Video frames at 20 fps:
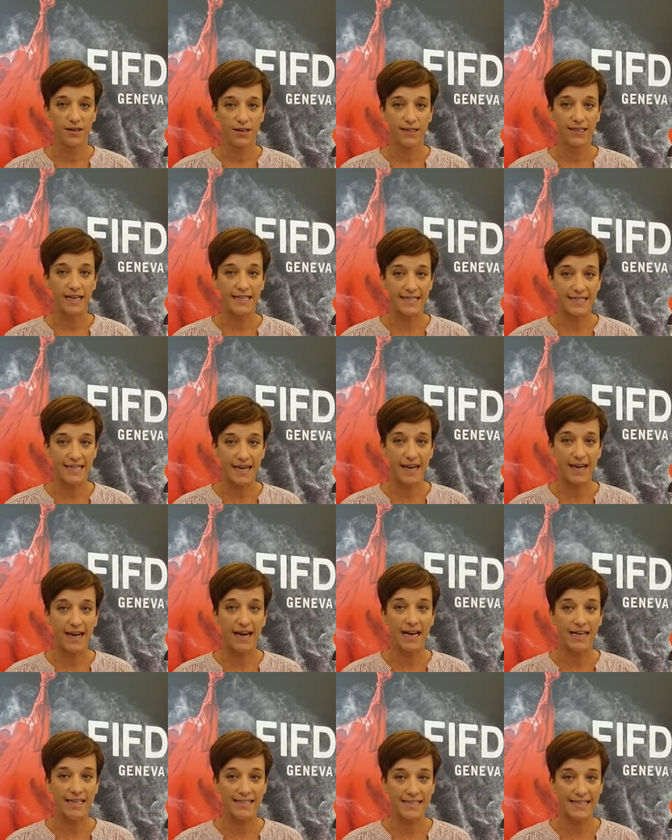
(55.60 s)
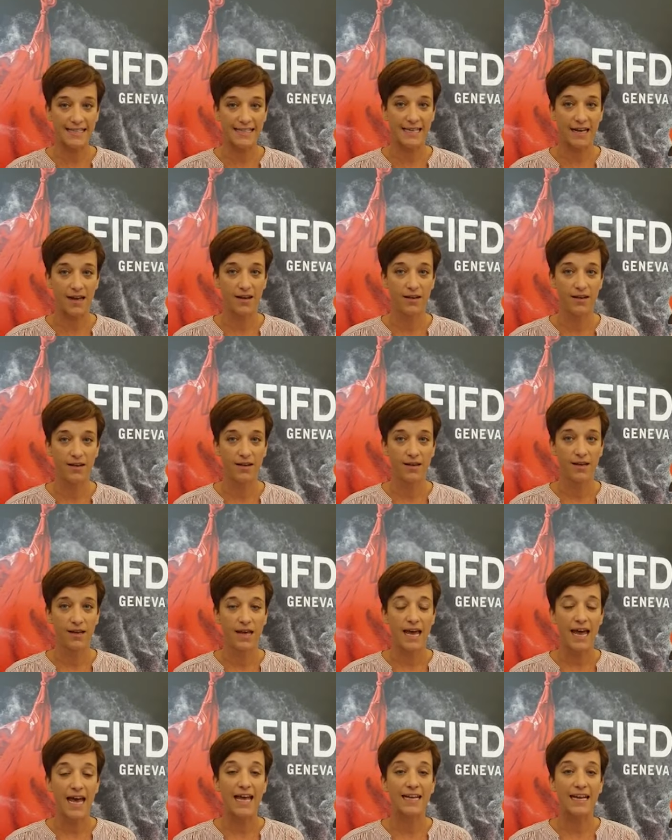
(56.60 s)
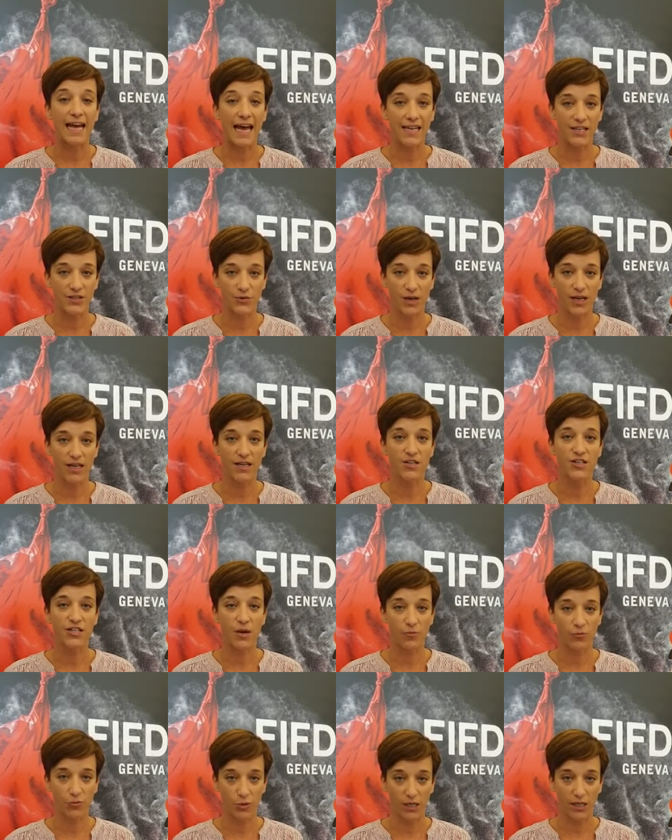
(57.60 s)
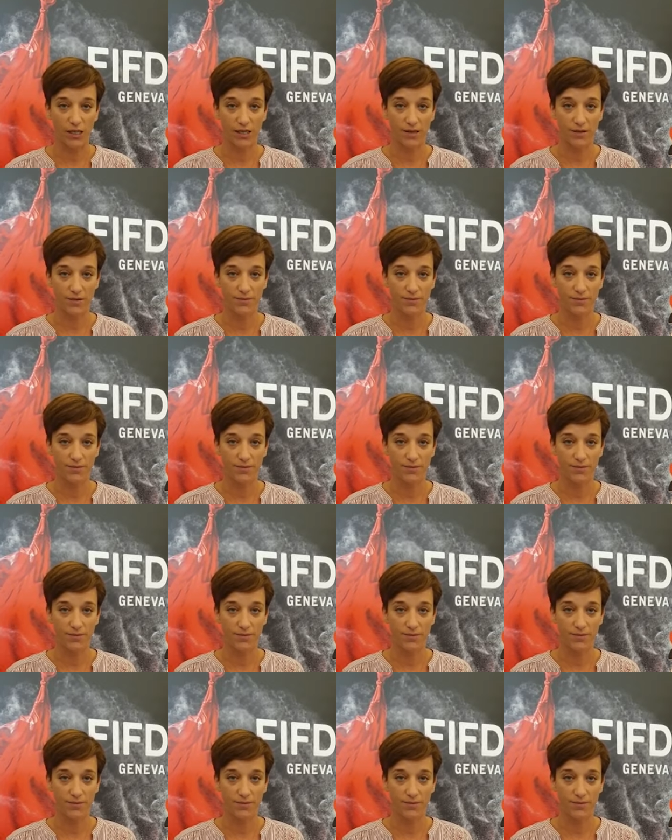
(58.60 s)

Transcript: Tatiana Lasitsa, and Andrei Shaprik.